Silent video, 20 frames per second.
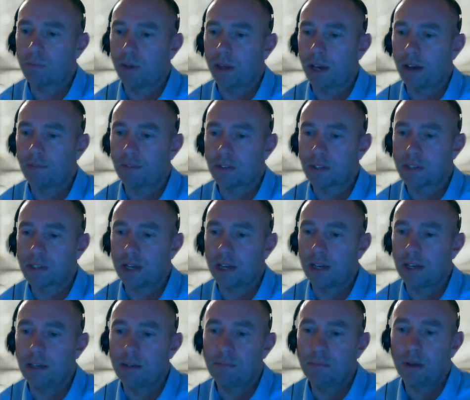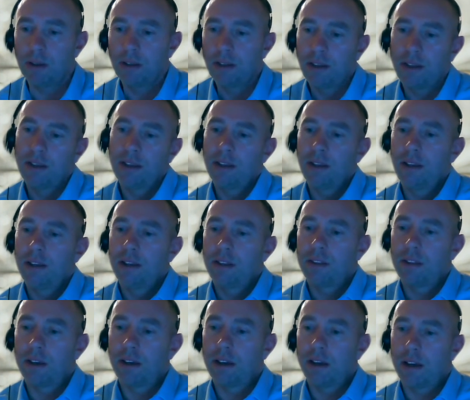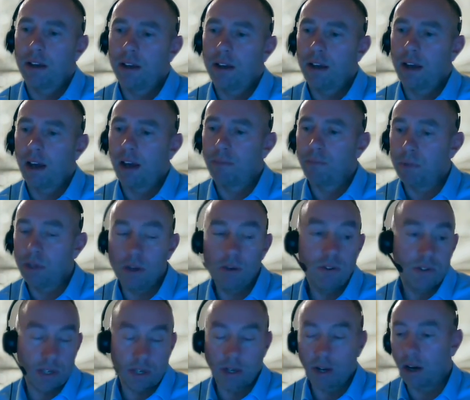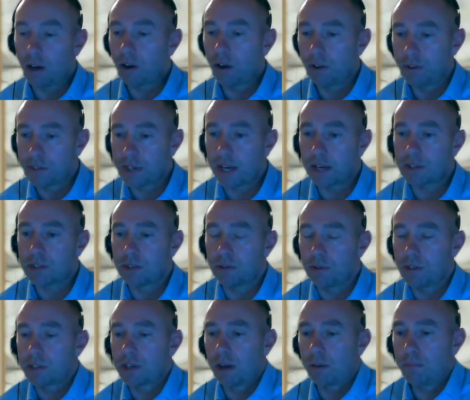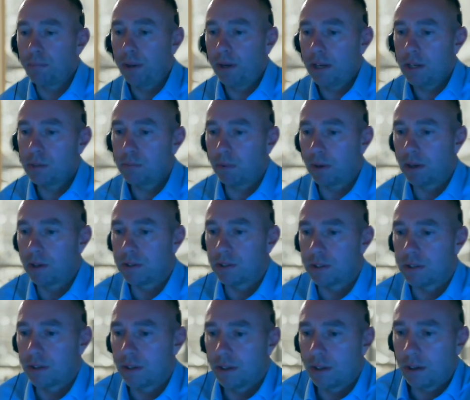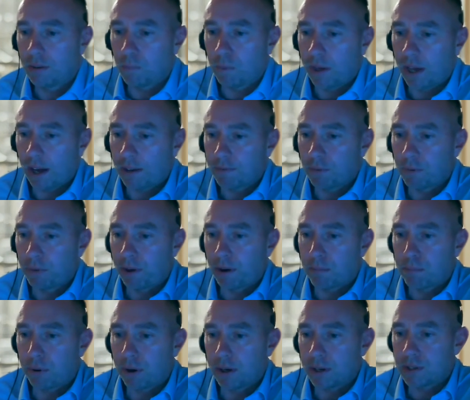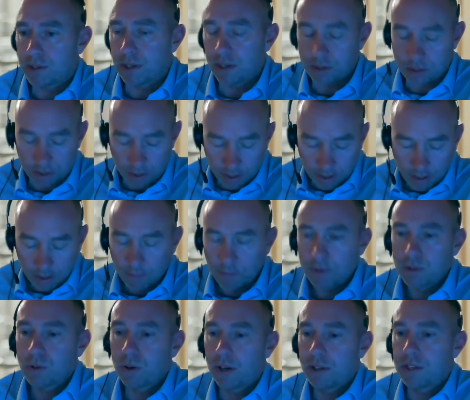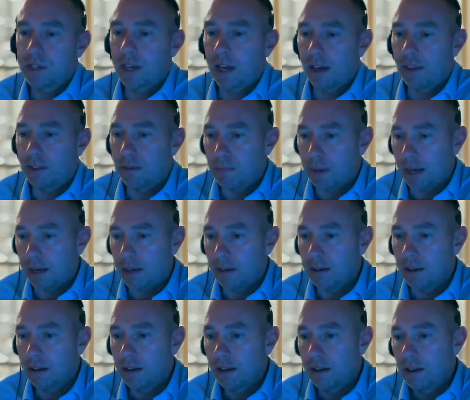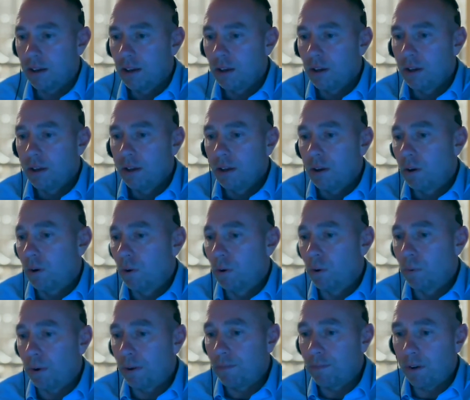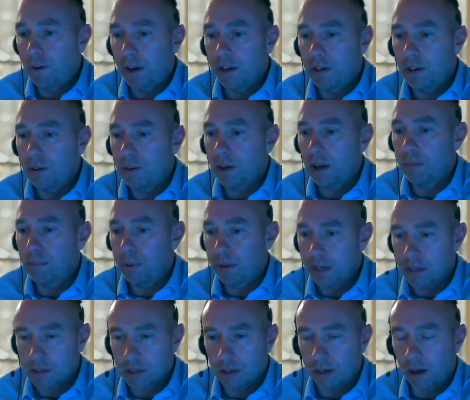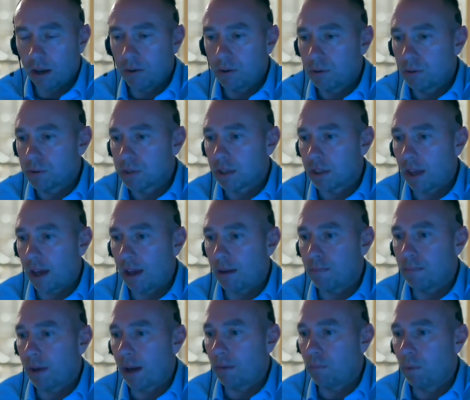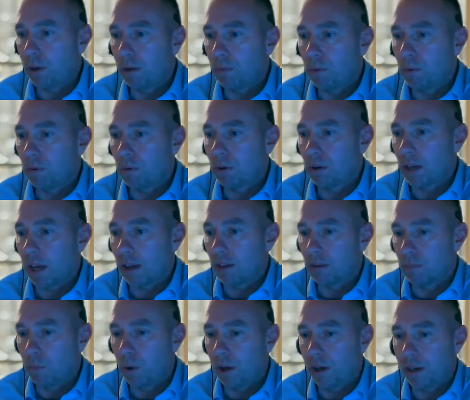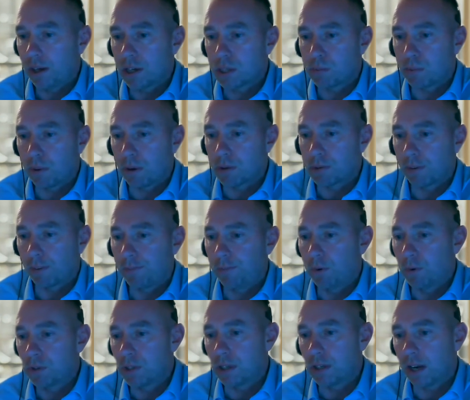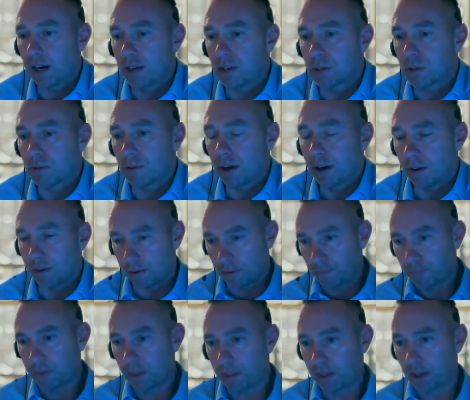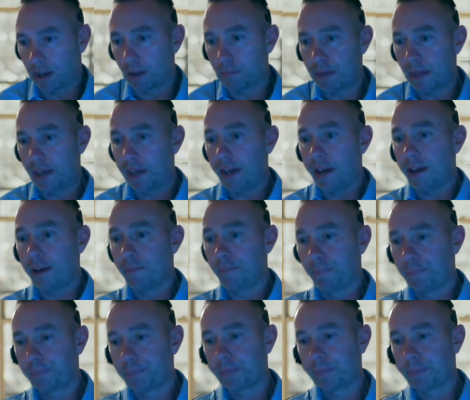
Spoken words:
and we have a team that using our contacts in all these companies, because we have all their apprentices, we try to get them in, or we find new companies local to them and we will get them work experience for 40 days throughout the coming year.